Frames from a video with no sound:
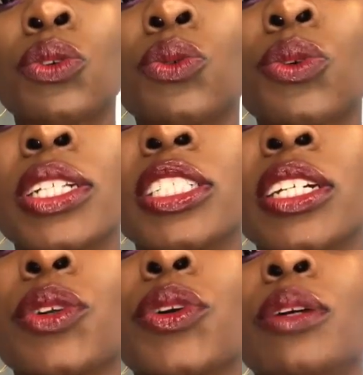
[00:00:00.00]
rich
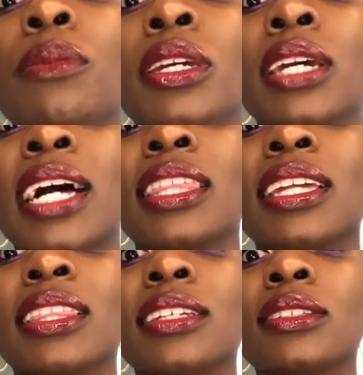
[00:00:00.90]
and creamy. I
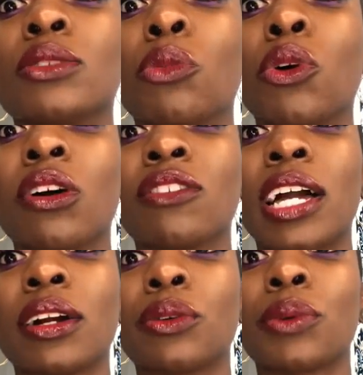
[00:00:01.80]
think this is more of
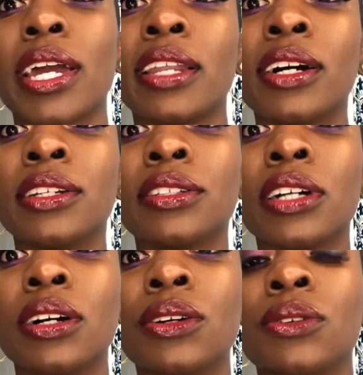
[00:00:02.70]
like a red
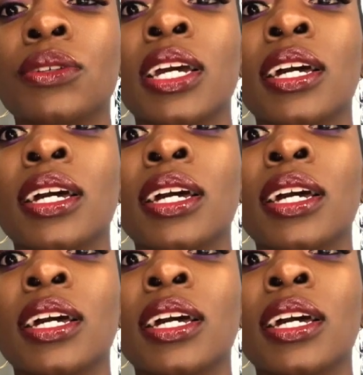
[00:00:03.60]
undertone.